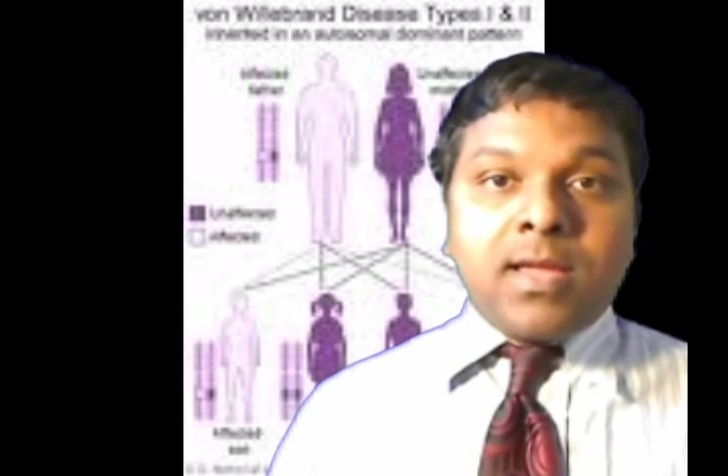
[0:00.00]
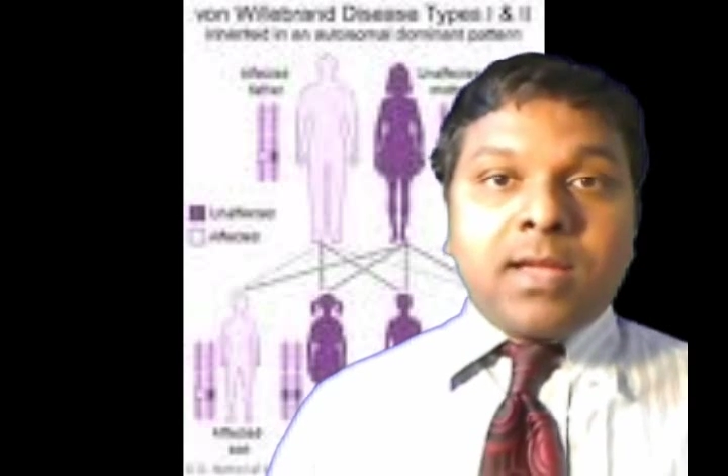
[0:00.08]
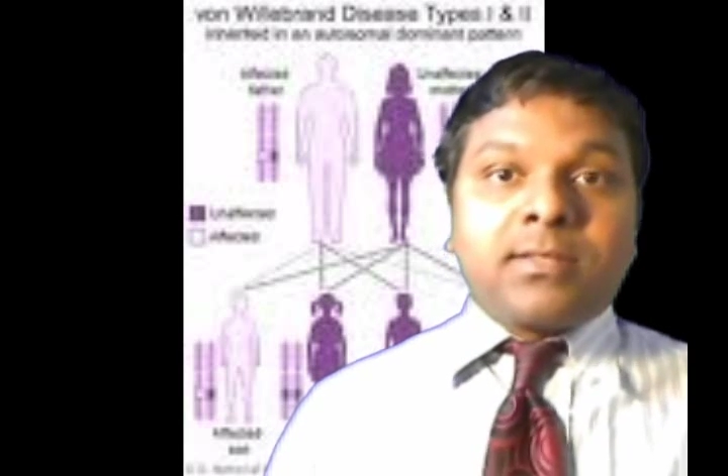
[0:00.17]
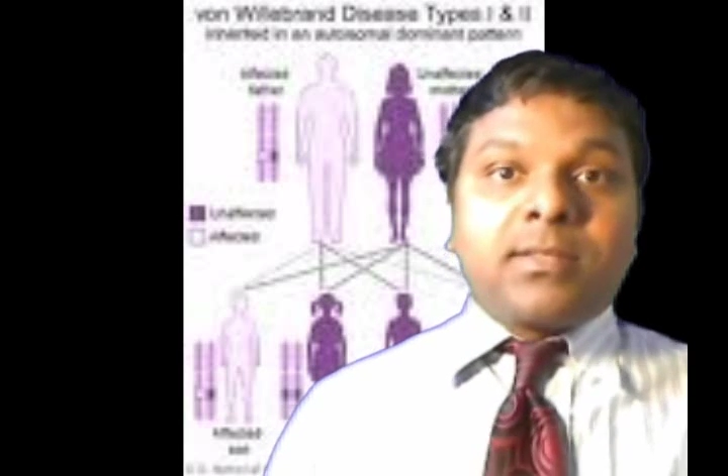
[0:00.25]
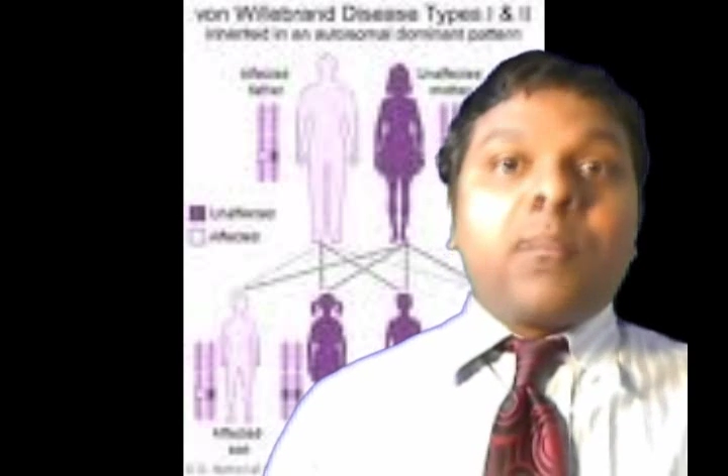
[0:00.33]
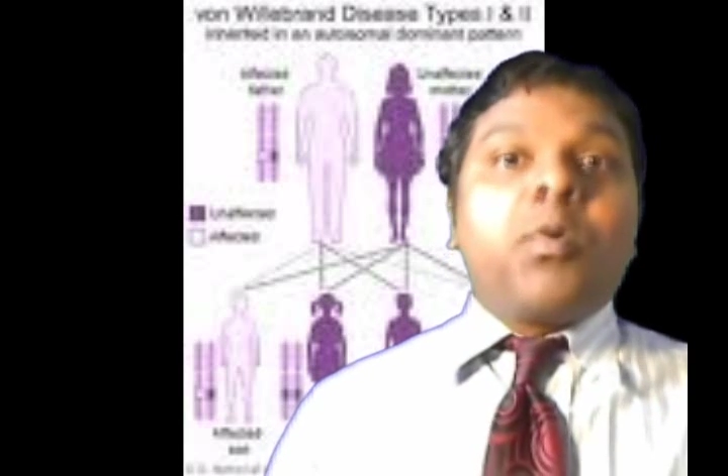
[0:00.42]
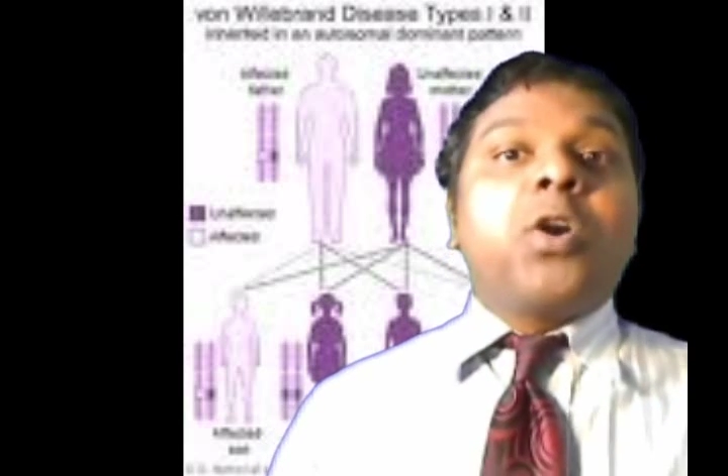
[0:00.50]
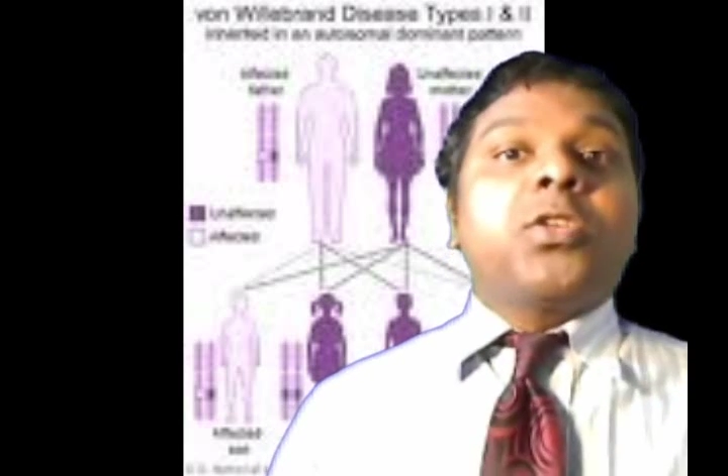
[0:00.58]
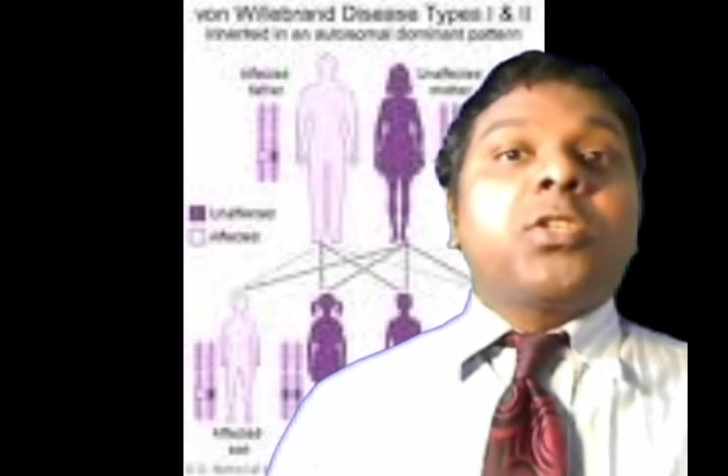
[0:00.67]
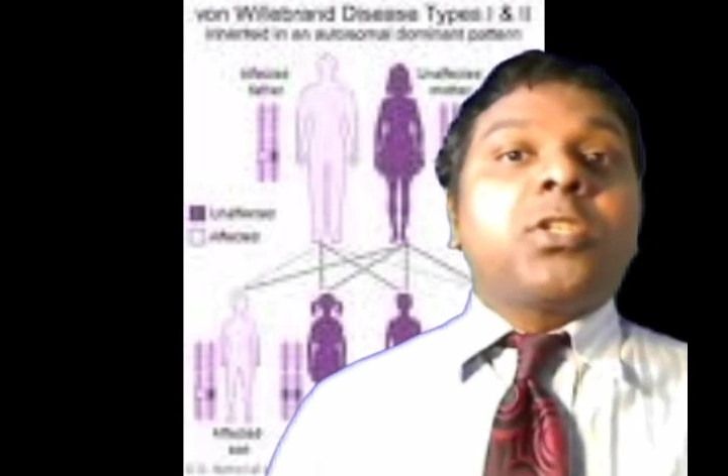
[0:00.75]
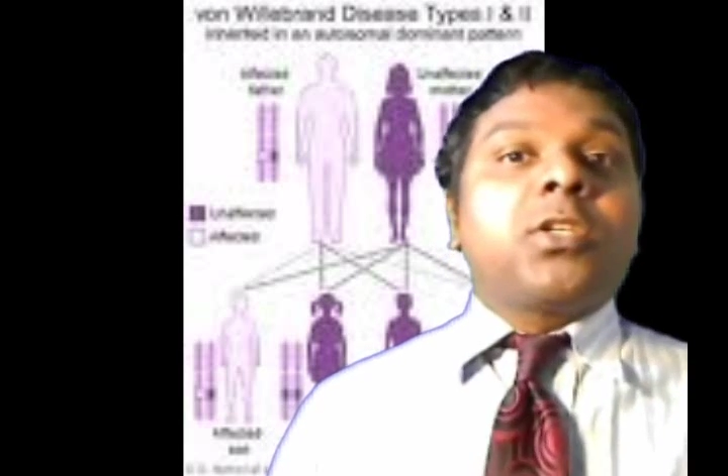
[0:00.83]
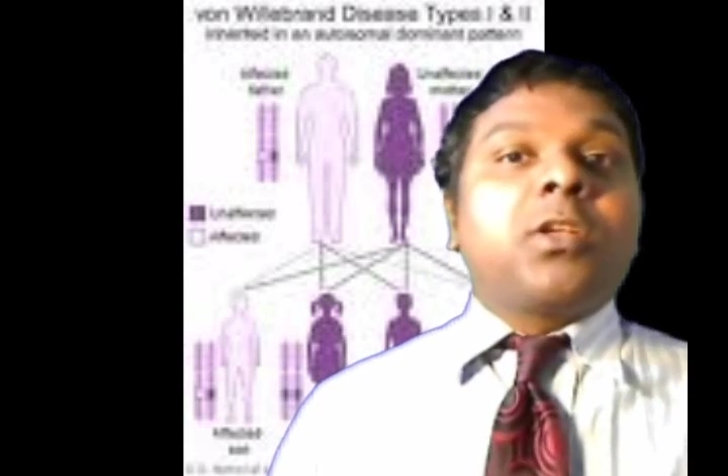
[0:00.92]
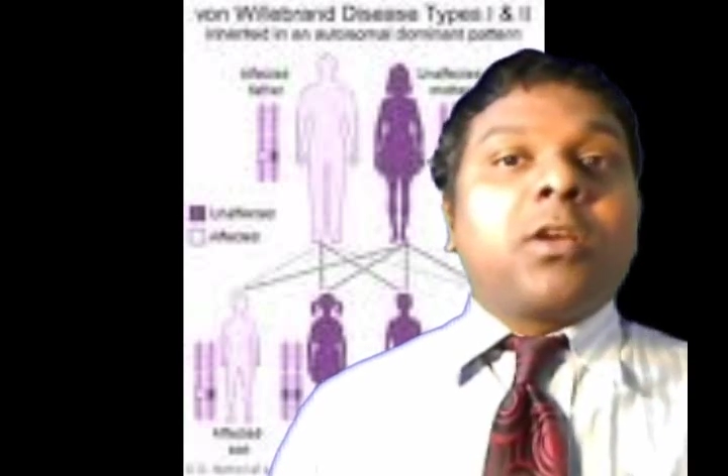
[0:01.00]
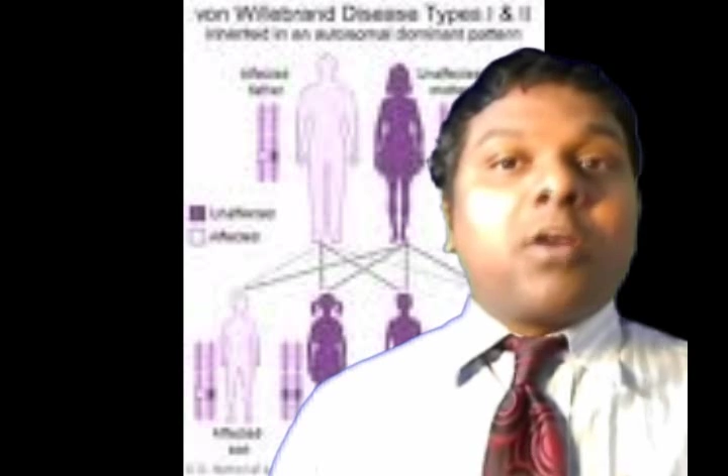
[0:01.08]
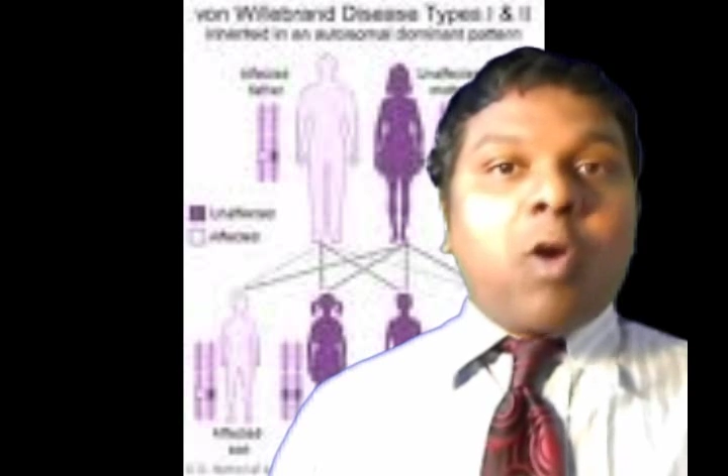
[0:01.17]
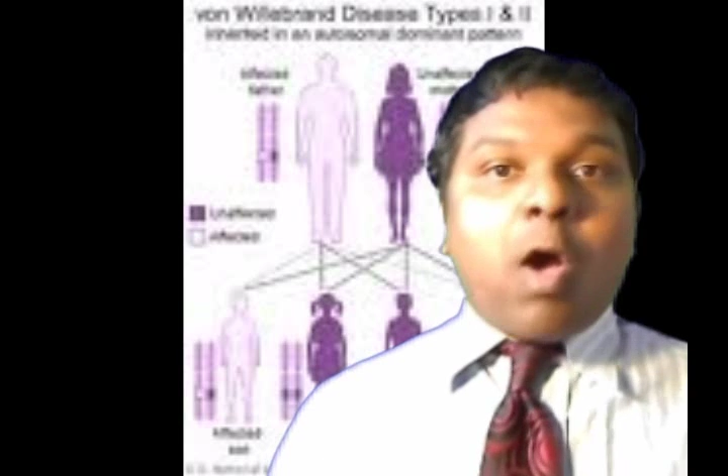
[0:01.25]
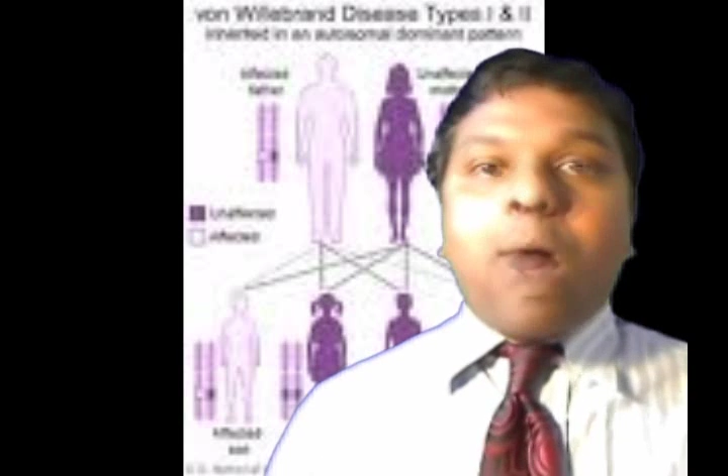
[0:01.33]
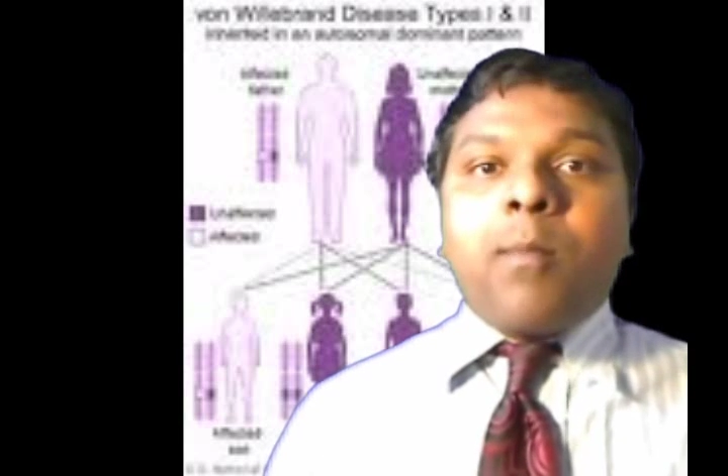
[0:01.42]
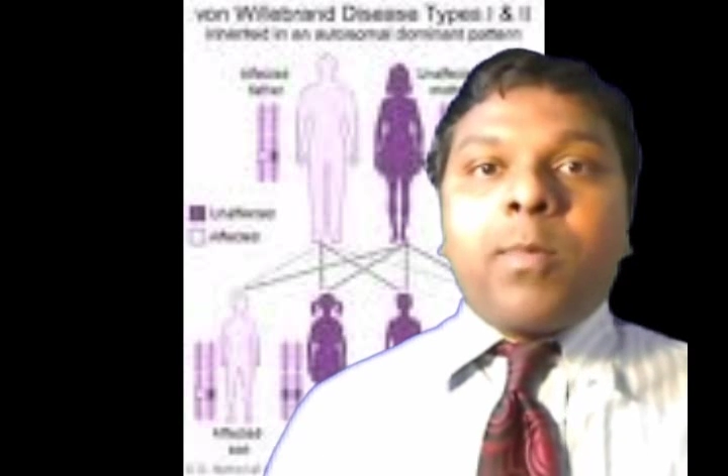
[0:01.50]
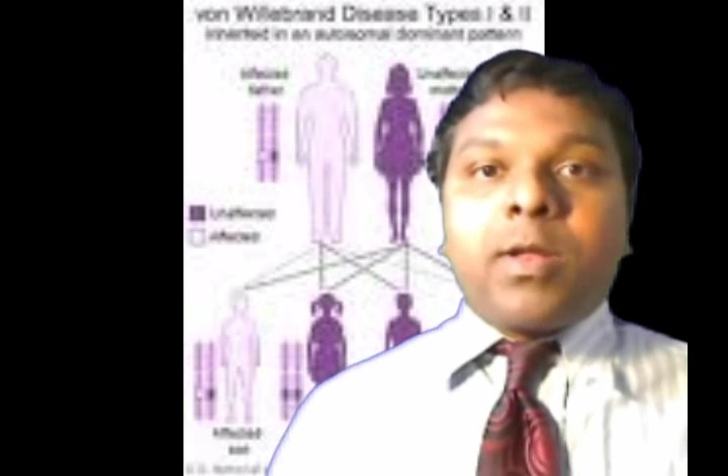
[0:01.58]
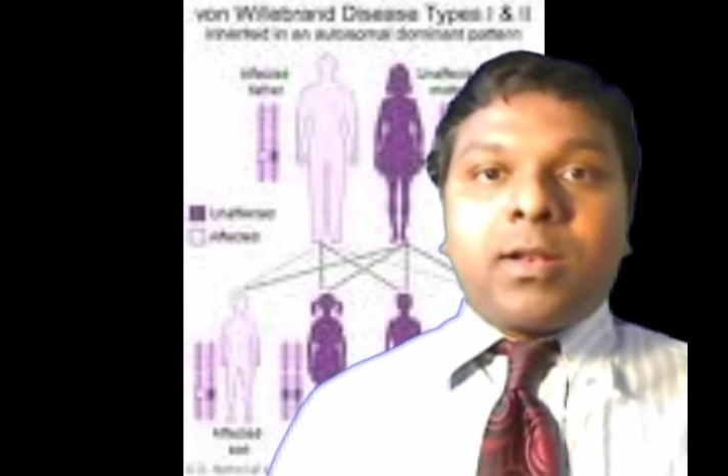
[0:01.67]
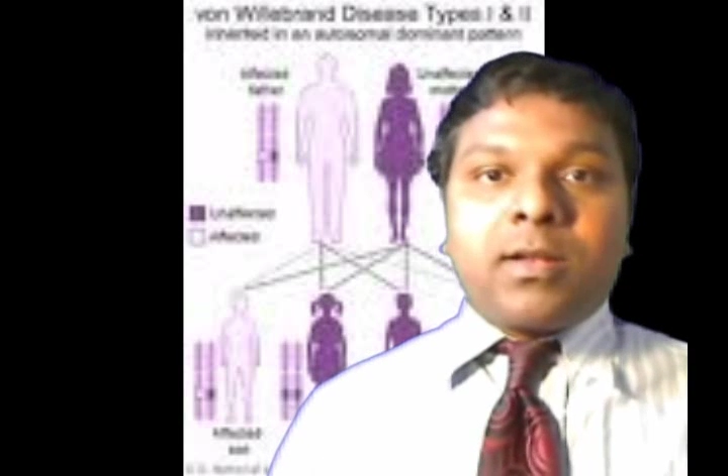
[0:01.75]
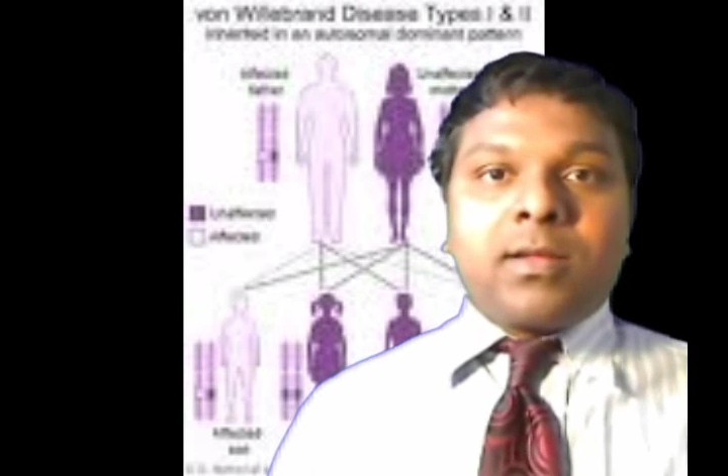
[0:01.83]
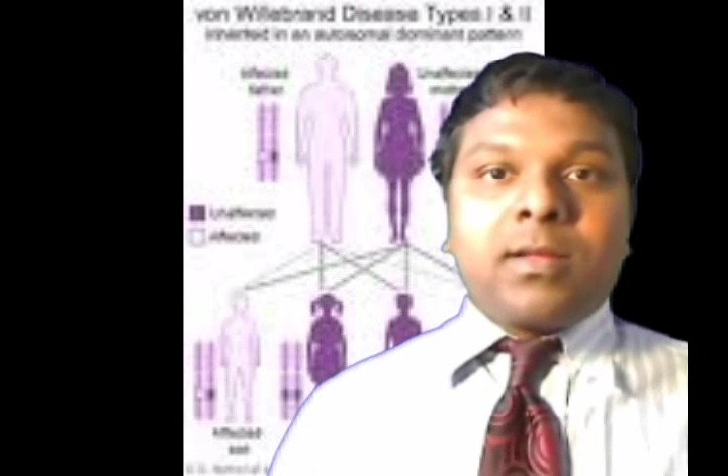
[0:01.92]
is the most
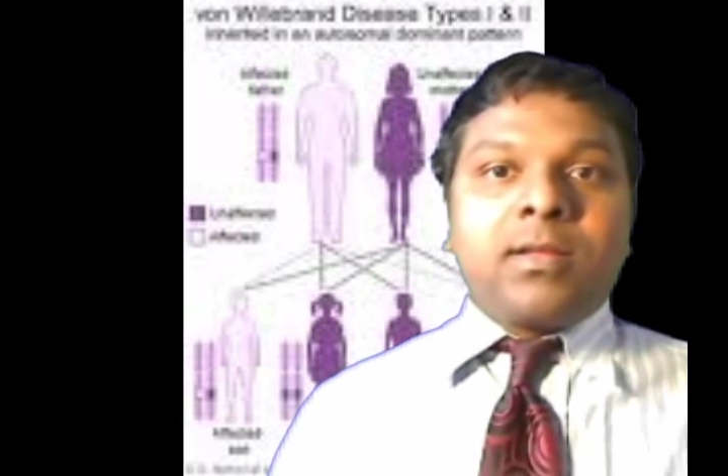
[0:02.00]
common